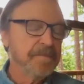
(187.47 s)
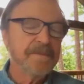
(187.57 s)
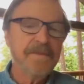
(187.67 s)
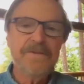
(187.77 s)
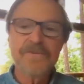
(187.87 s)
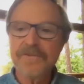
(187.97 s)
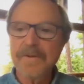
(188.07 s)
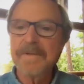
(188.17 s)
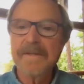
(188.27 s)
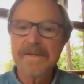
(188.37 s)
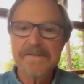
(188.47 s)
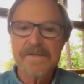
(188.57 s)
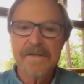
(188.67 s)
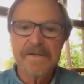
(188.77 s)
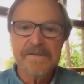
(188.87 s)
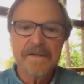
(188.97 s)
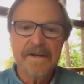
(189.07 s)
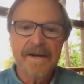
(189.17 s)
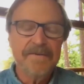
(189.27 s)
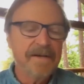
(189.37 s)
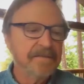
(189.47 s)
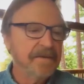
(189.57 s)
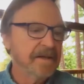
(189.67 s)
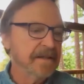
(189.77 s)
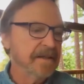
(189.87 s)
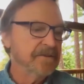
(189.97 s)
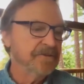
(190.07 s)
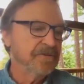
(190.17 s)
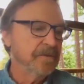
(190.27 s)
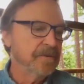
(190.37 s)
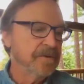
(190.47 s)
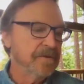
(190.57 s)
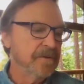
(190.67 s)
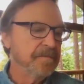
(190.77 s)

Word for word: But these are some of the insights that I've had that I'd like to share with you